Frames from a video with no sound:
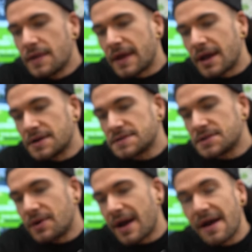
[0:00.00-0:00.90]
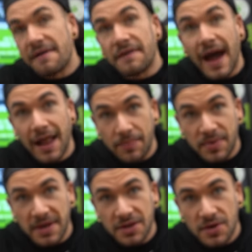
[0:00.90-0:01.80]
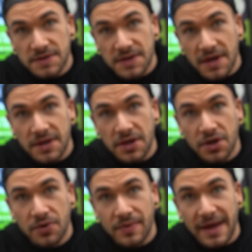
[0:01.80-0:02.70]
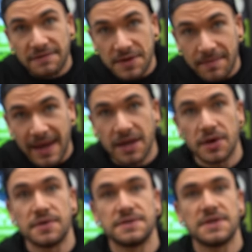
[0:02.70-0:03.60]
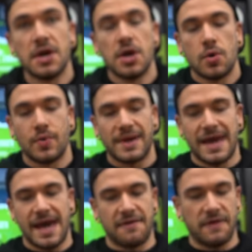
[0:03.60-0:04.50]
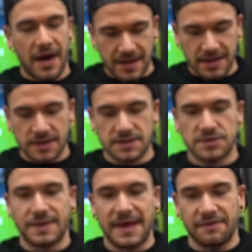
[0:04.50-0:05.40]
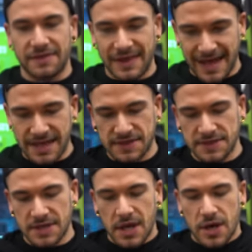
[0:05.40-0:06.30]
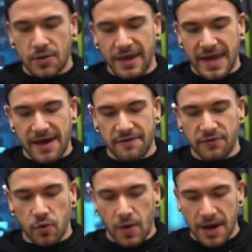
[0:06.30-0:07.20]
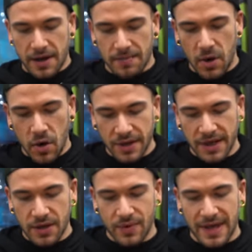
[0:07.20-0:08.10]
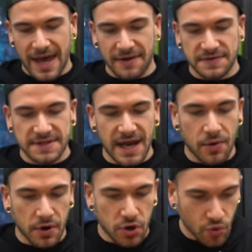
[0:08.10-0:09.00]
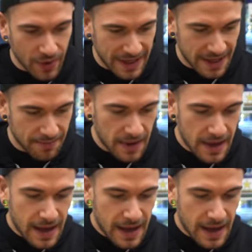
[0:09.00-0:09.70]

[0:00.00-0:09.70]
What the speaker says: They also have jalapenos on here. We have tomatoes. We have onions. We have lettuce. We have guacamole. We have sour cream.